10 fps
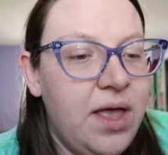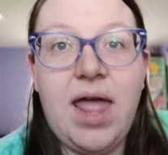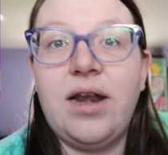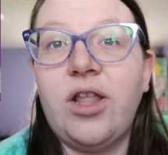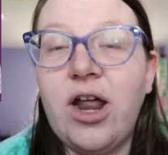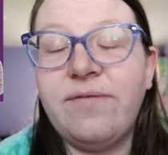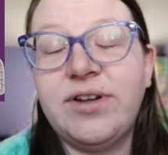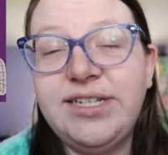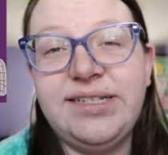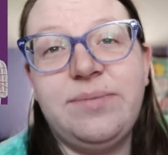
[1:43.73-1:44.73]
And a lot of
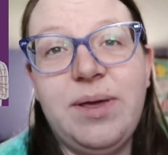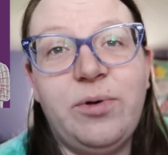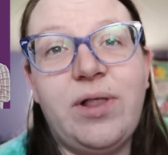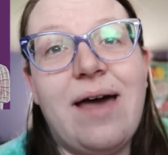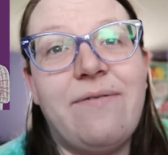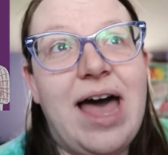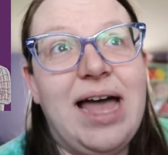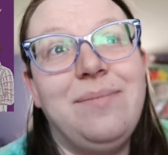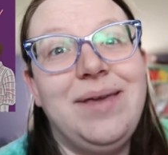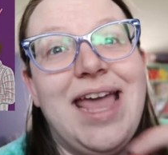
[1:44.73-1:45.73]
autistic people have
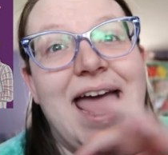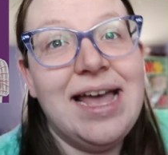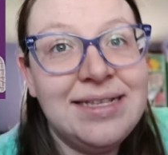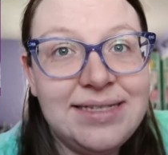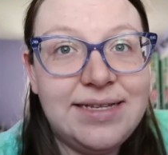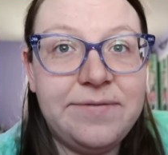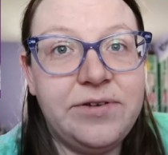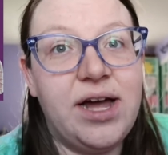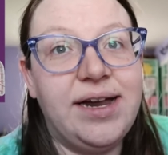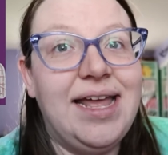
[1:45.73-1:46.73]
IBS, if
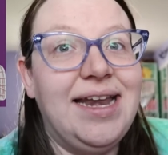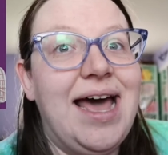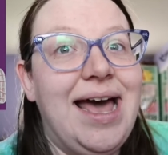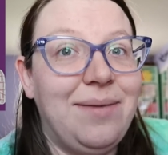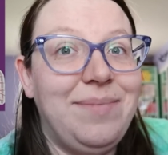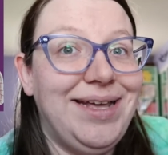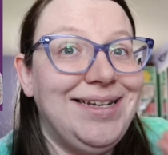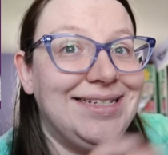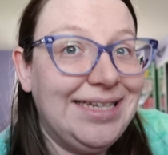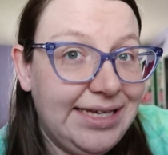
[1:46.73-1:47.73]
not an
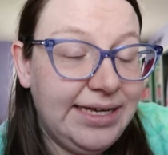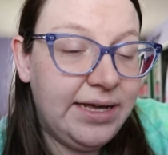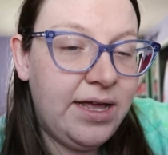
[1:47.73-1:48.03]
IBD.